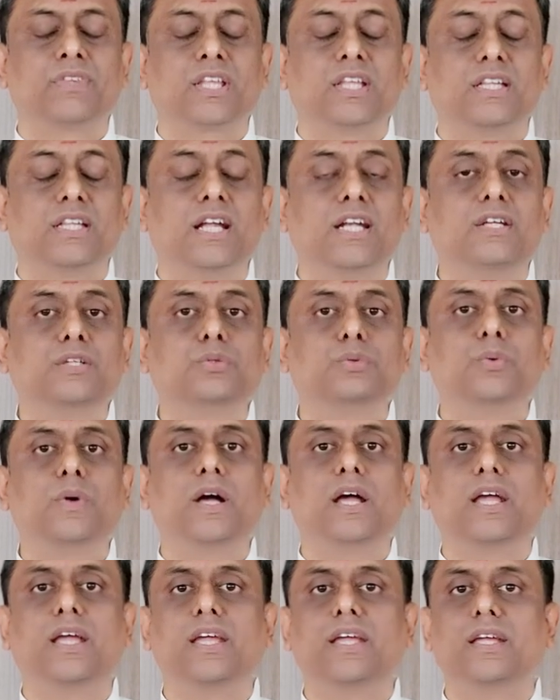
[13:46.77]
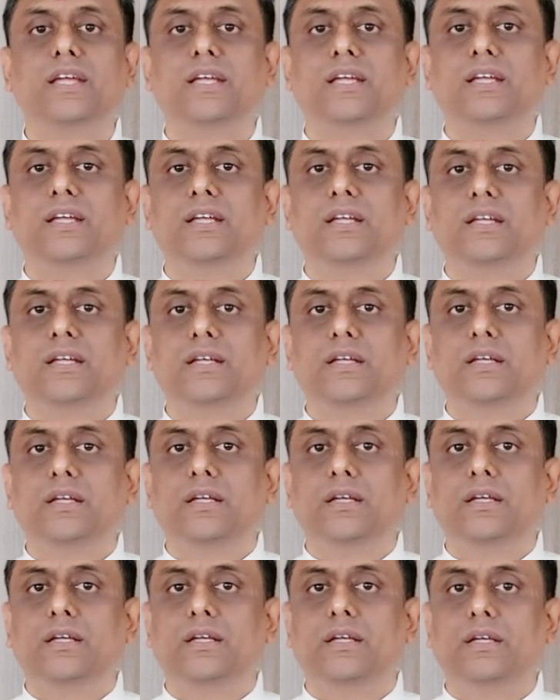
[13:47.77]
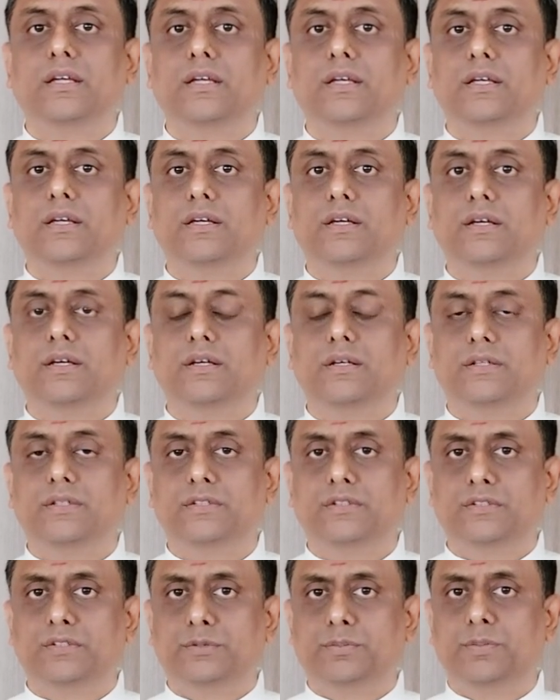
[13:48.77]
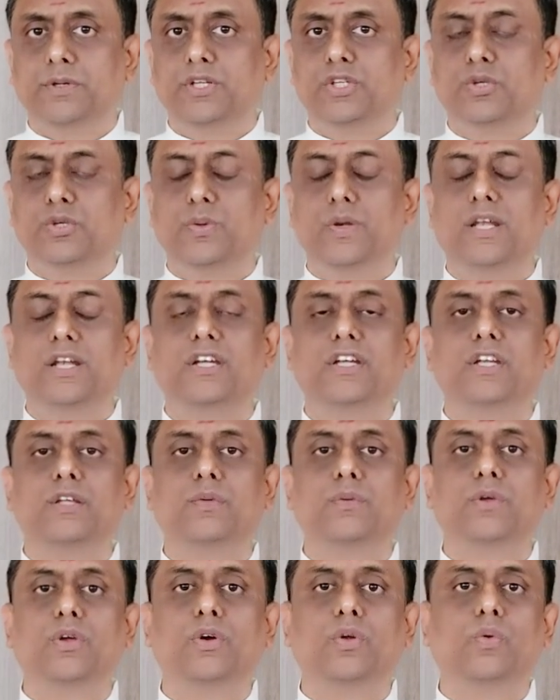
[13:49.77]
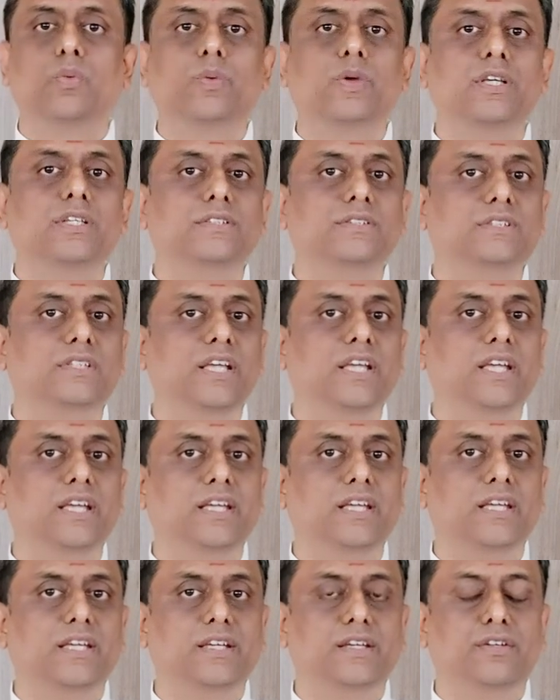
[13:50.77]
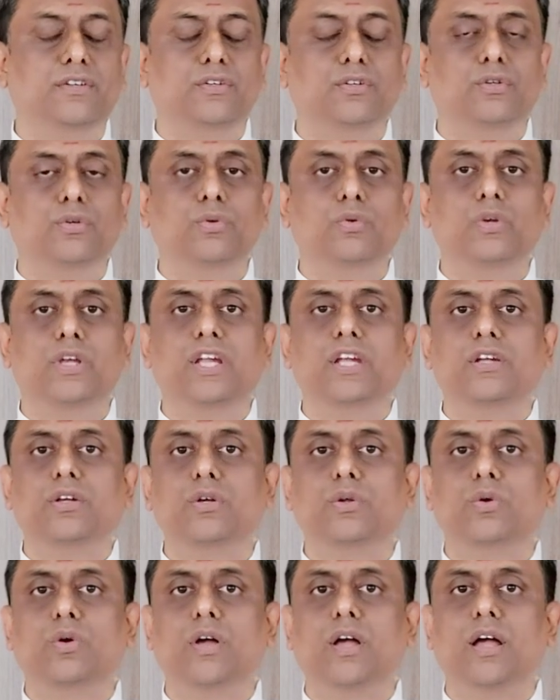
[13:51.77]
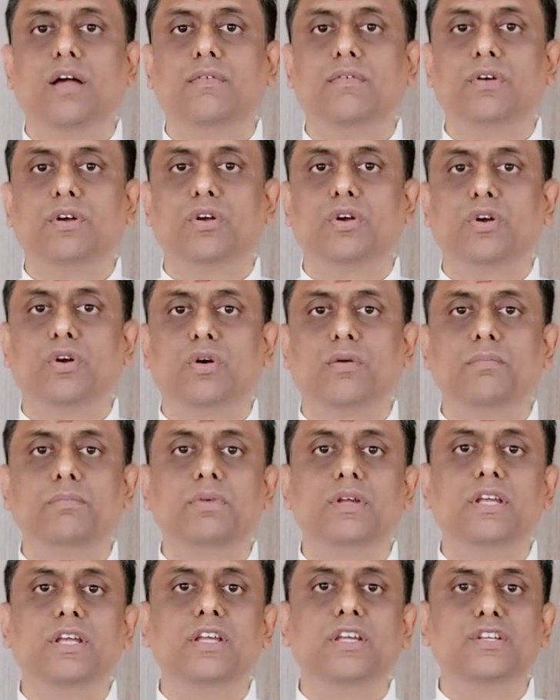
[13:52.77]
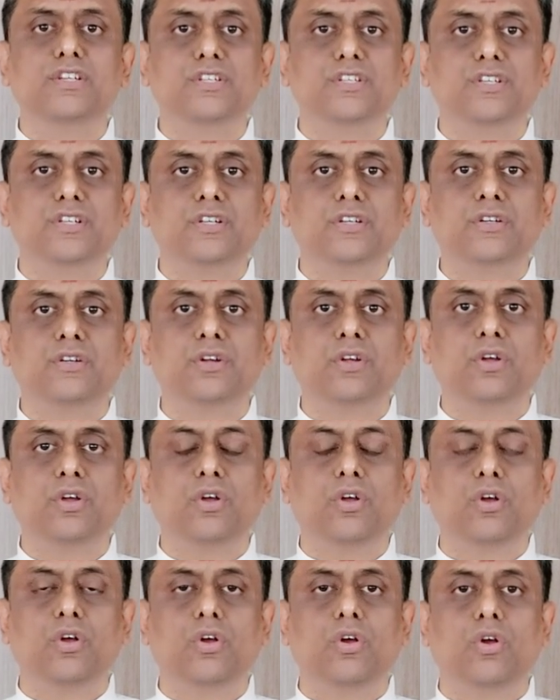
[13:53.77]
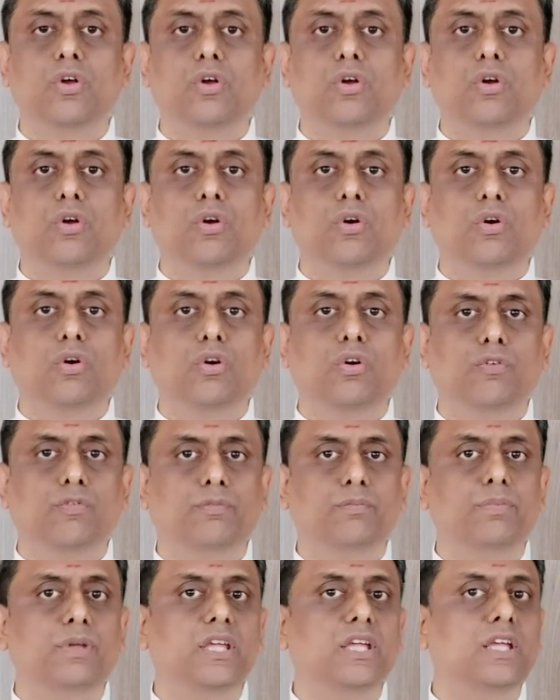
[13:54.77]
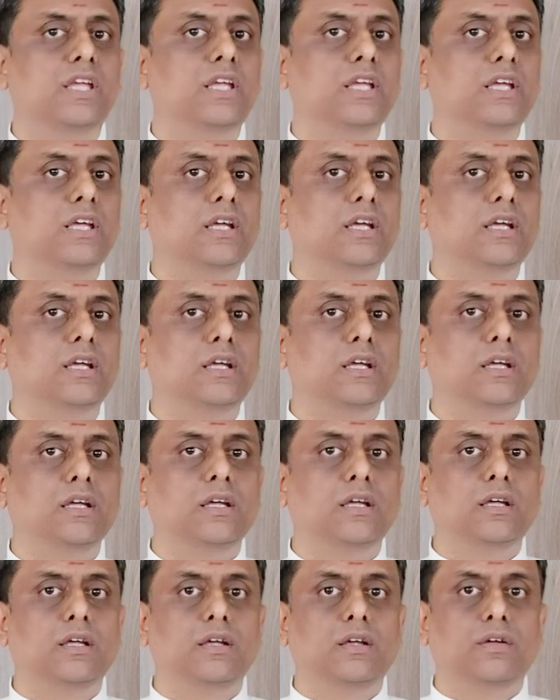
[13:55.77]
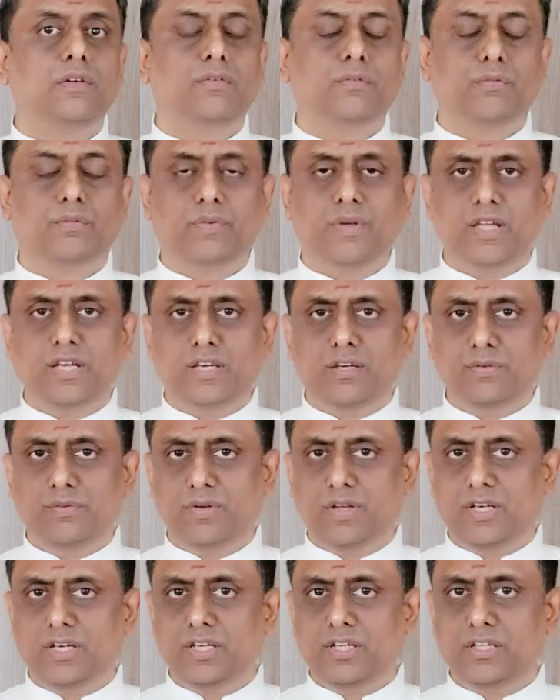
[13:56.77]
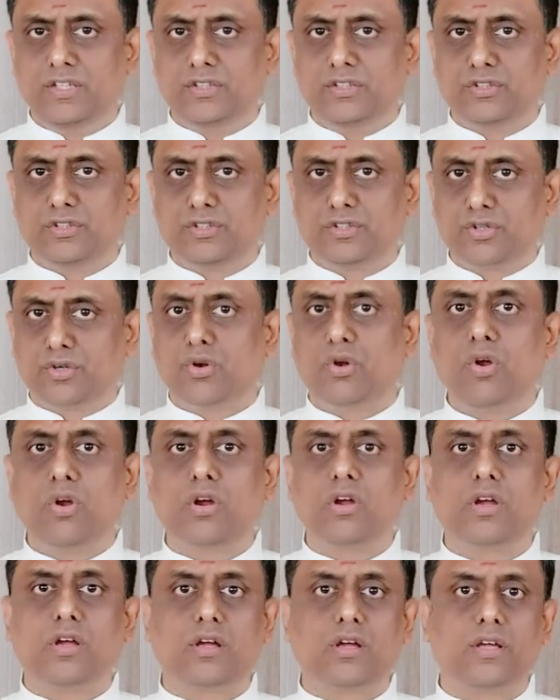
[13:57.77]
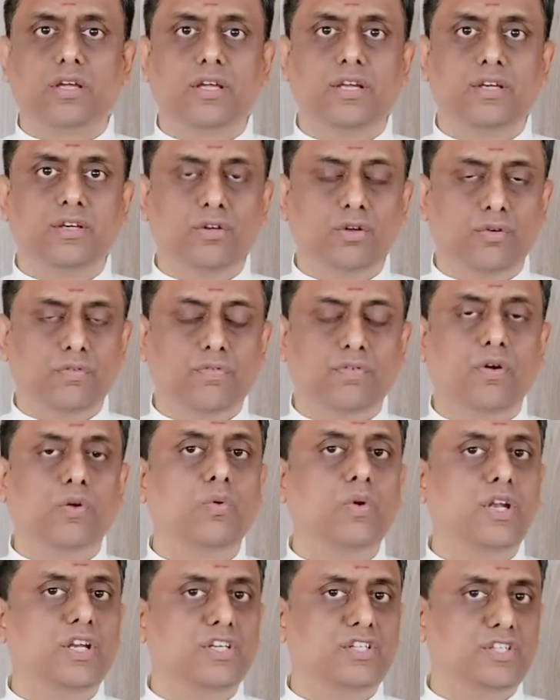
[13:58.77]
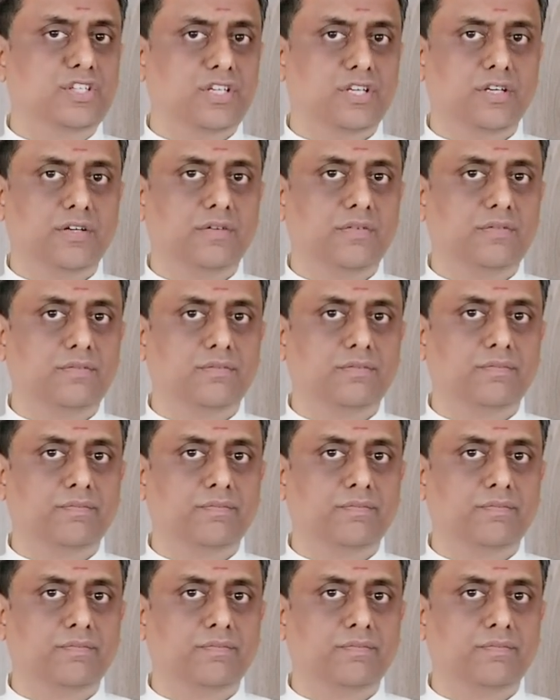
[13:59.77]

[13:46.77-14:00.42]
That is why in spirituality we always say you need to have a combination of being very, very strong in your foundation,